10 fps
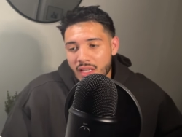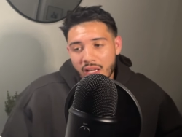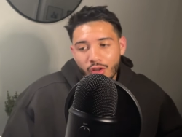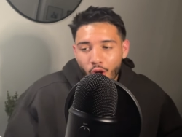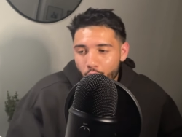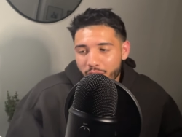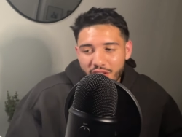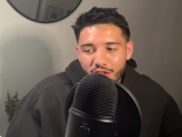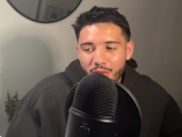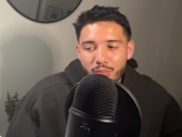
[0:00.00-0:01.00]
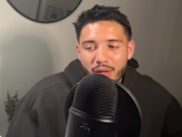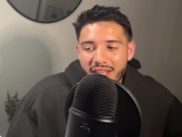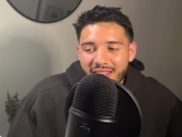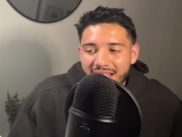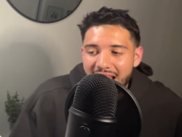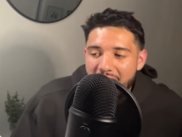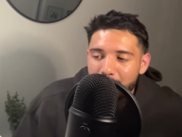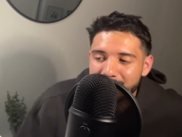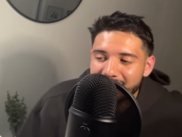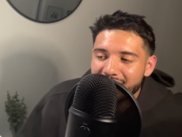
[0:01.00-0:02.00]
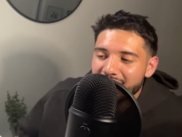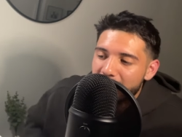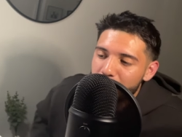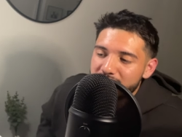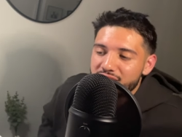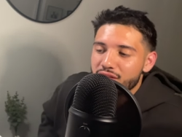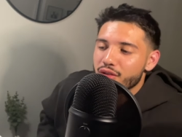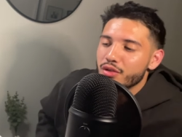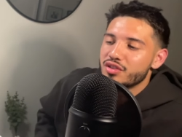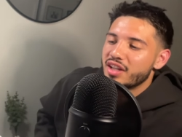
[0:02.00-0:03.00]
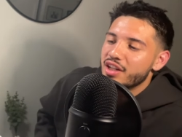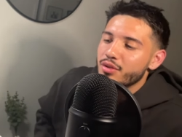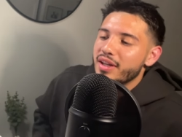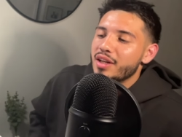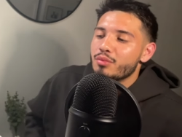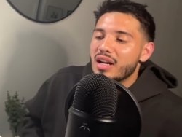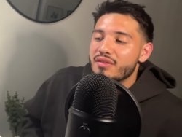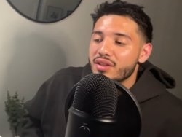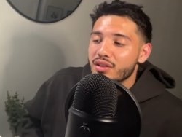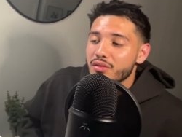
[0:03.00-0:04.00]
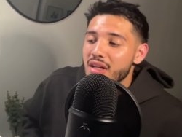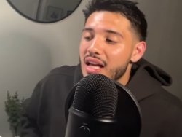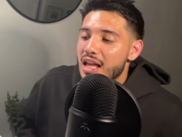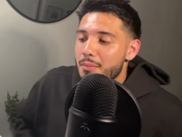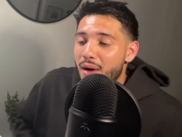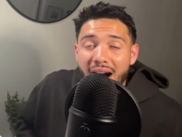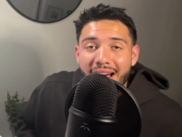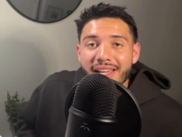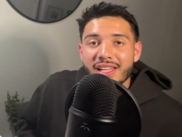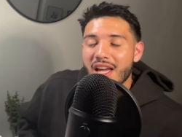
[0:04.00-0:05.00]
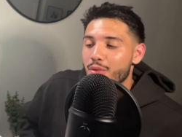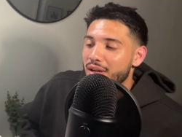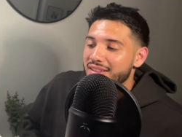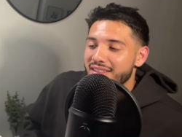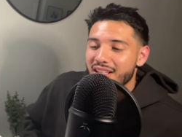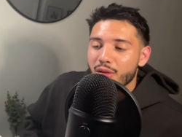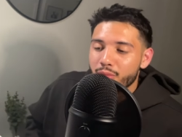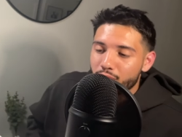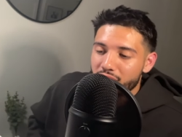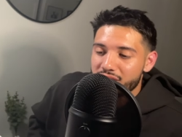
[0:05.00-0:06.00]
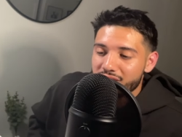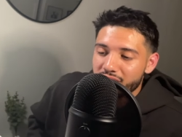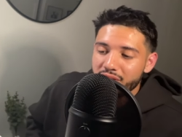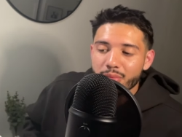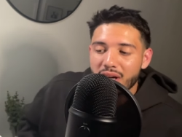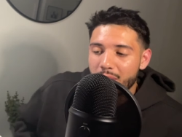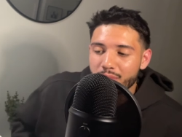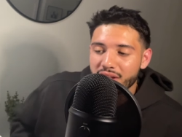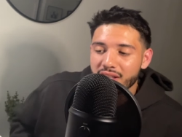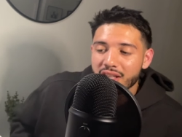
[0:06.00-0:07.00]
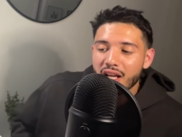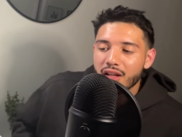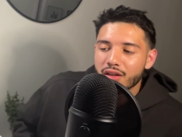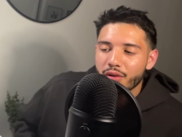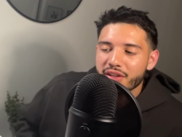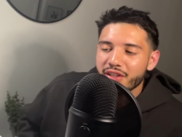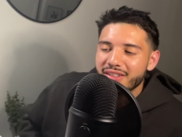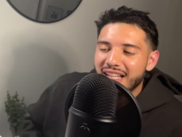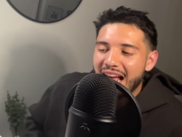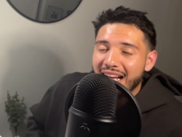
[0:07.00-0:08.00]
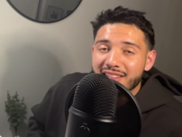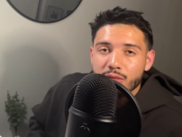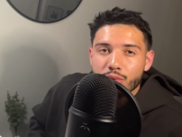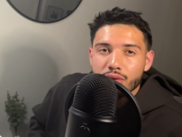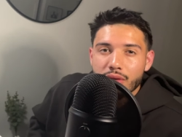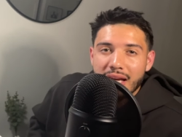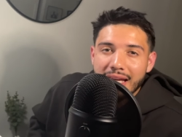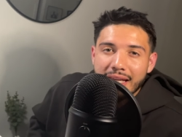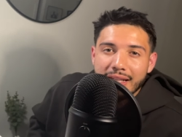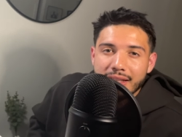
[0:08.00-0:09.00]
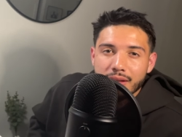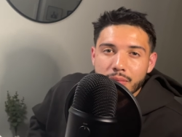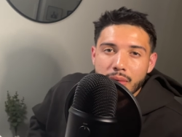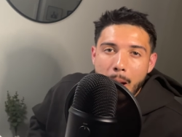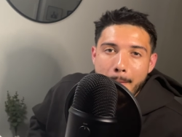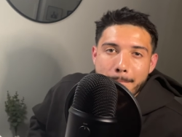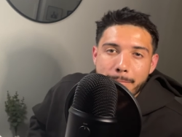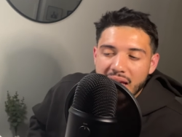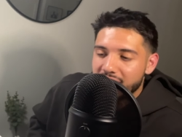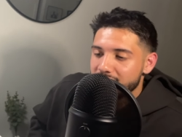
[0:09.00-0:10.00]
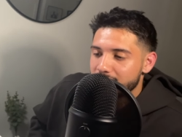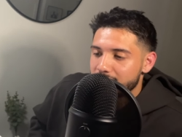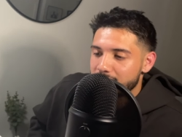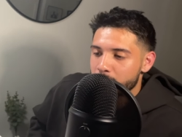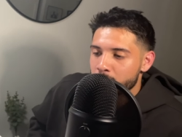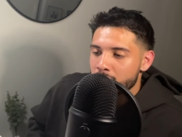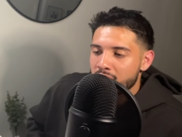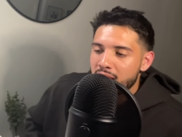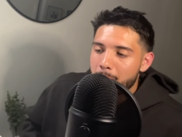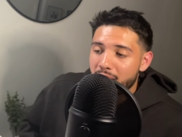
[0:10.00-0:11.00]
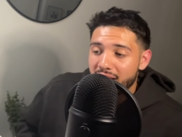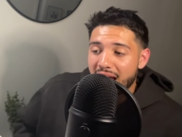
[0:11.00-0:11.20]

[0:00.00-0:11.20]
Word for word: Lowering your monthly housing allowance through generating revenue by renting out portions of your property, lowering your taxable income base, by